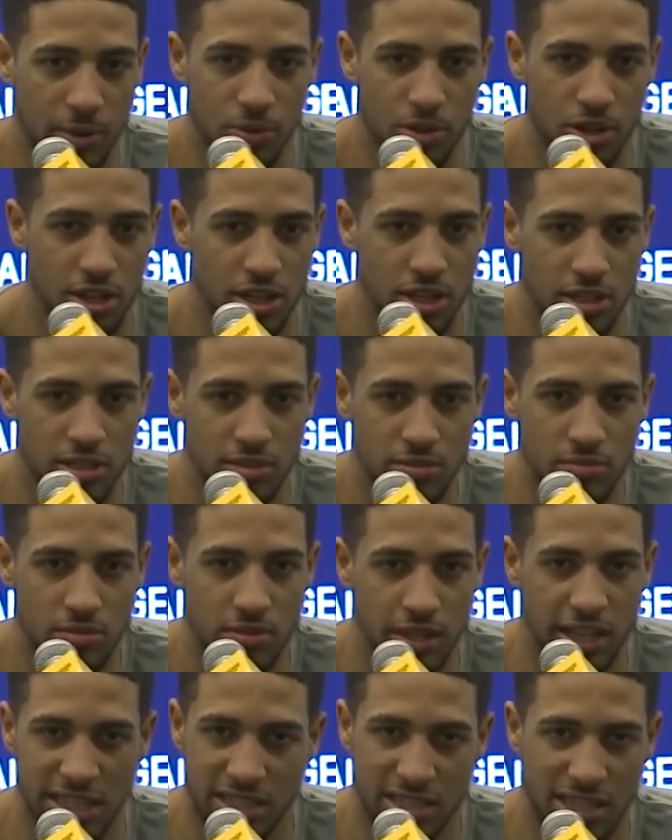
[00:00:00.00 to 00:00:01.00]
We're all
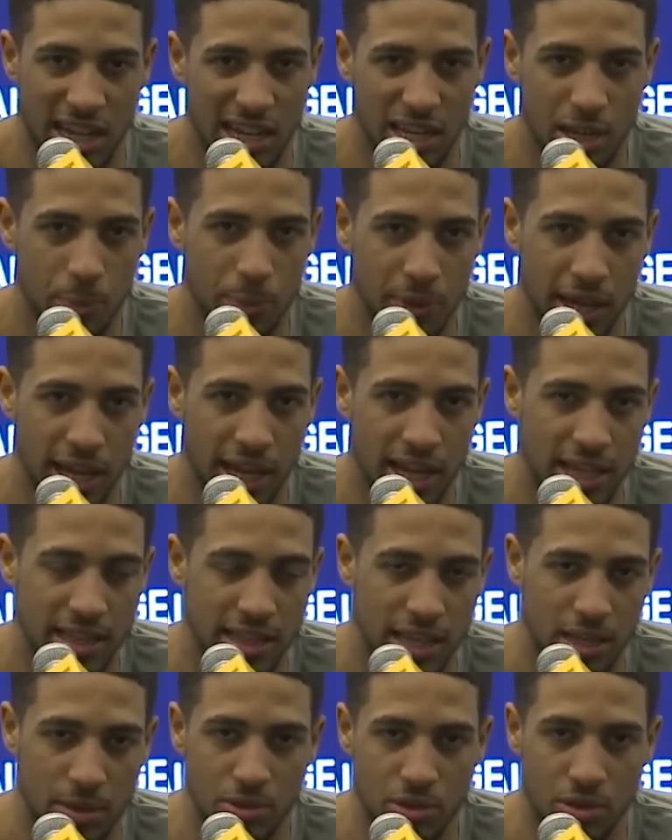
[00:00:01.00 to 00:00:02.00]
excited to play. And I
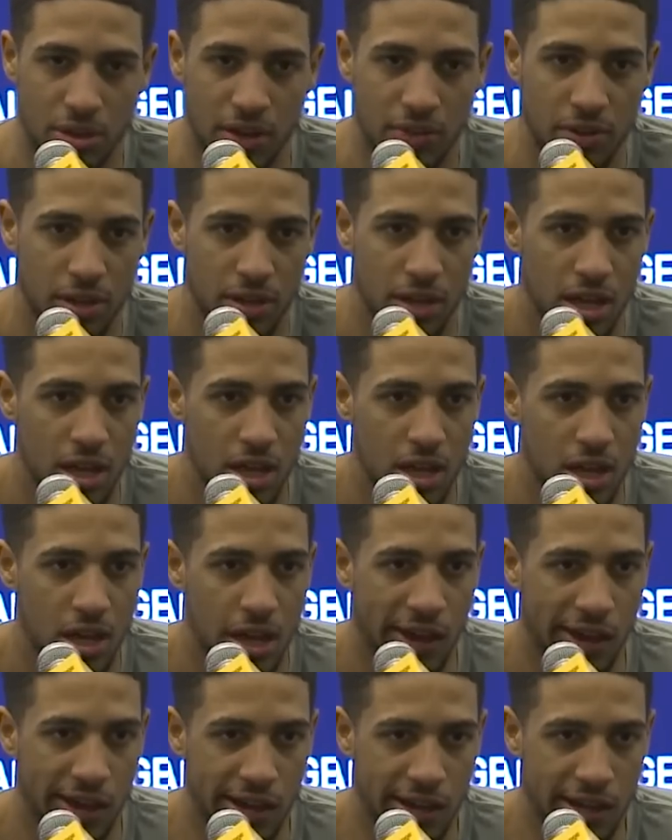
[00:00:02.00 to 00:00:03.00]
think when you have
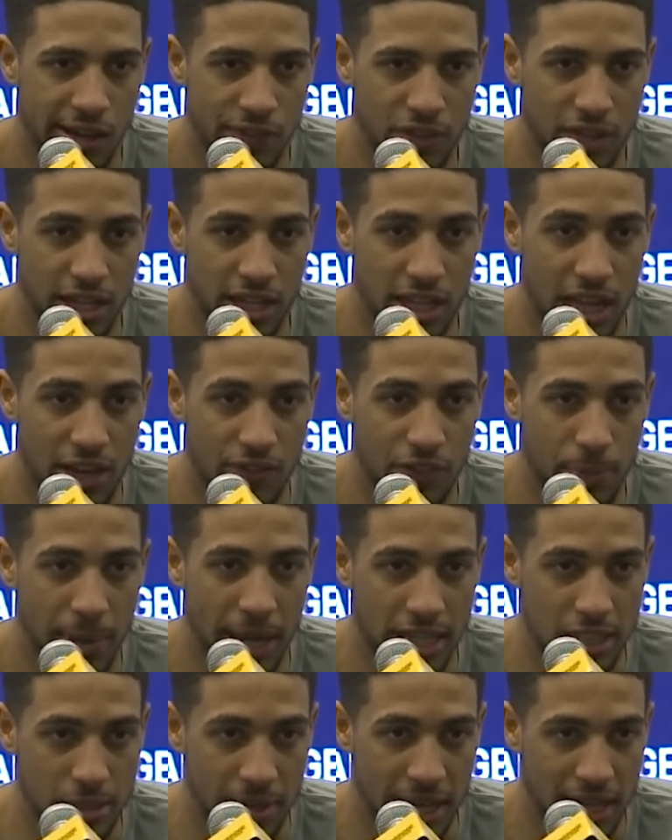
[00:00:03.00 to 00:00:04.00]
I feel like a lot of our
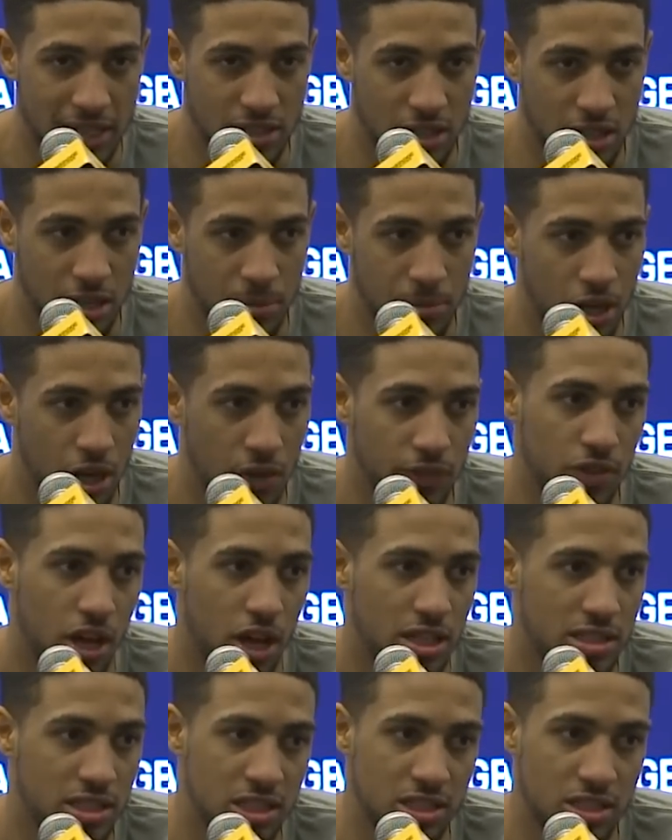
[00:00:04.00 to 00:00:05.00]
back-to-backs are coming off
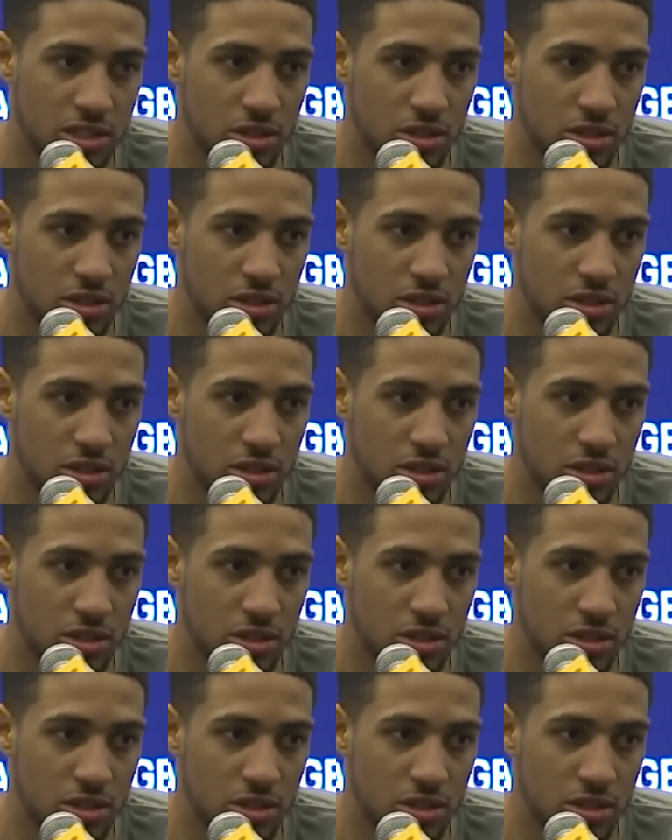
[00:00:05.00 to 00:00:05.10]
losses.